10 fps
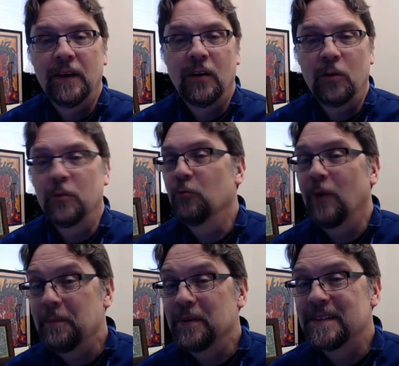Armored
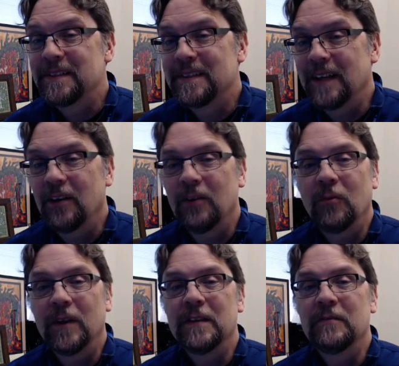rapists, I heard
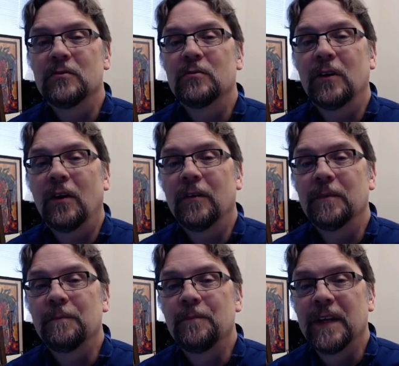one individual call
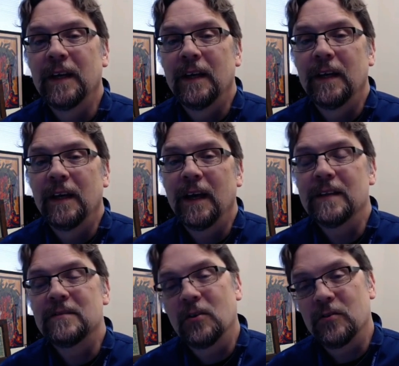them.
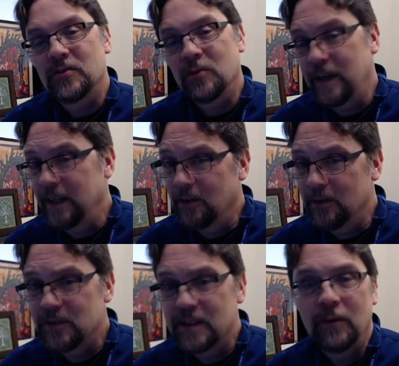And so the story
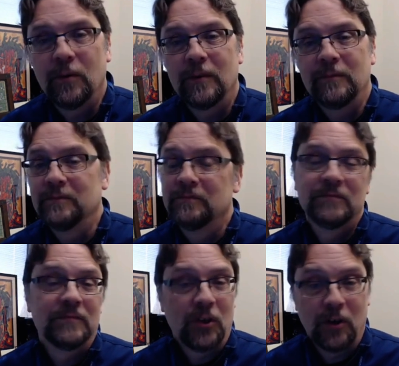goes, they were
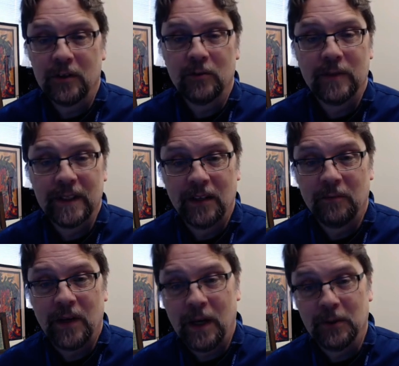arguably
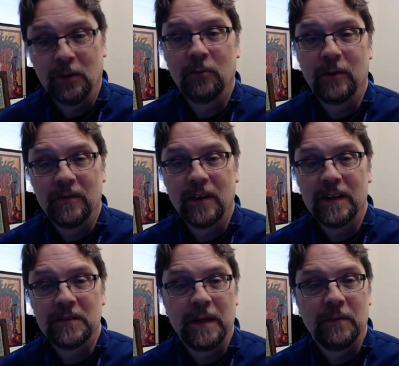unpopular with
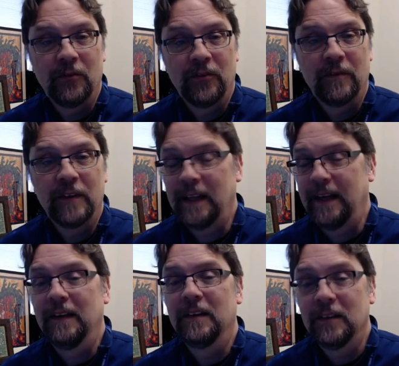various peoples of the
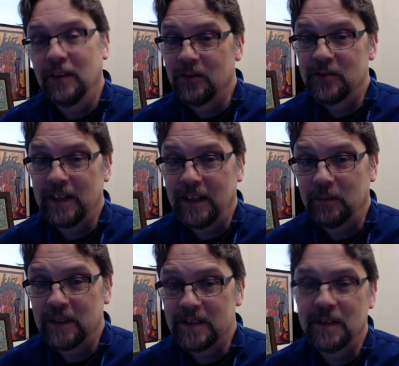land,
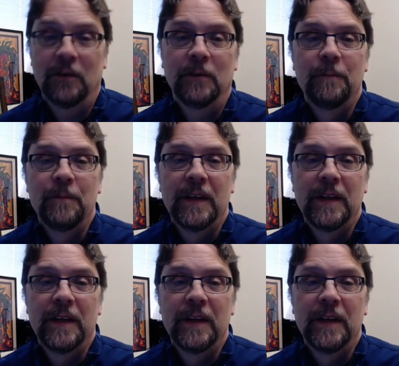understandably so.